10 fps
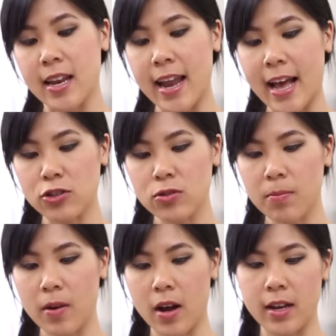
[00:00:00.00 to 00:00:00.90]
natural
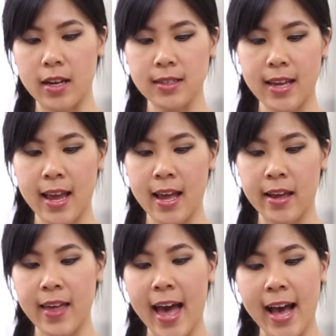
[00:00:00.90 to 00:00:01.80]
products,
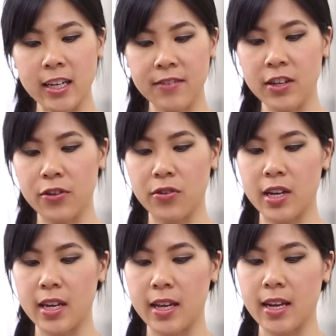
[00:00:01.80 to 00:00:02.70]
and the active
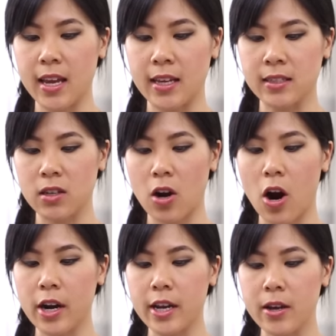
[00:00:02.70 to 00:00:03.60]
ingredient is
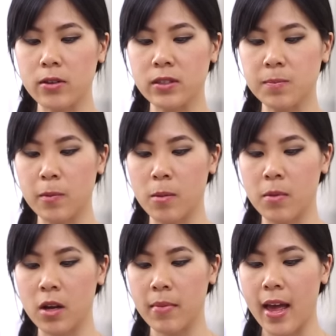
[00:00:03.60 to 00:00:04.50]

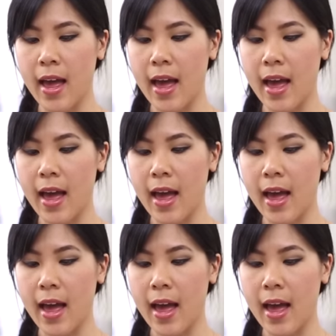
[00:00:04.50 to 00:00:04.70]
Cardiospermum